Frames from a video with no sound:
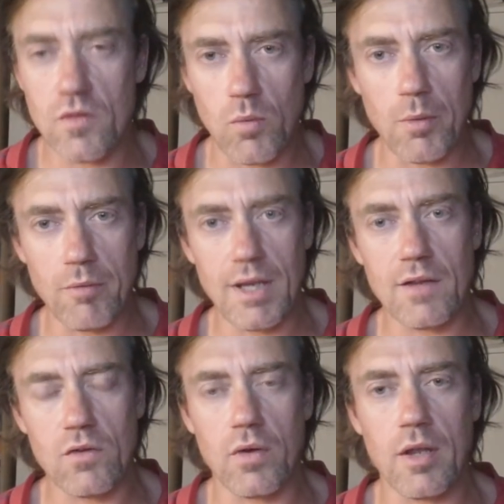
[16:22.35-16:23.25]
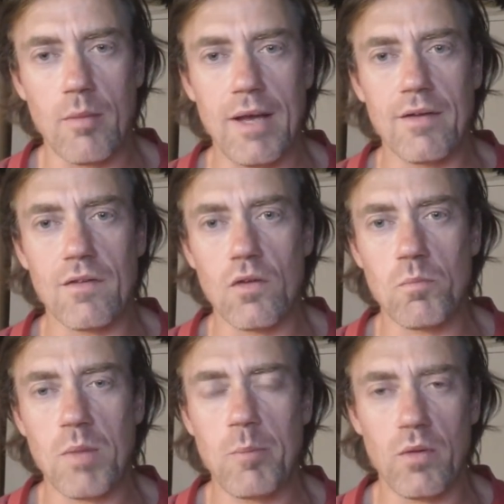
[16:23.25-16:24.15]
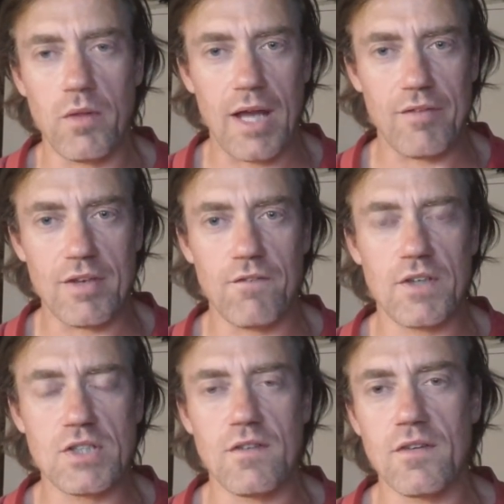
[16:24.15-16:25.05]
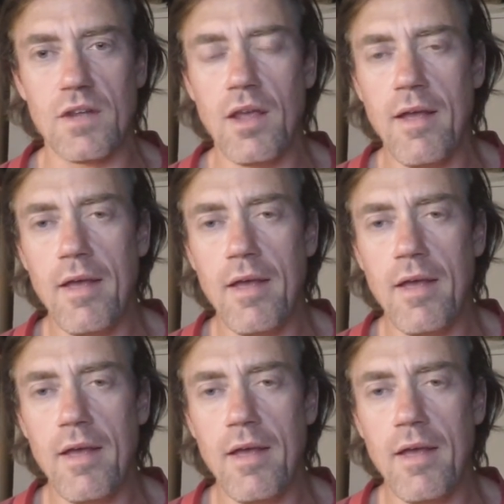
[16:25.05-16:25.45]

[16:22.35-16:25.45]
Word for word: So what we're really talking about is those people that have a deficiency.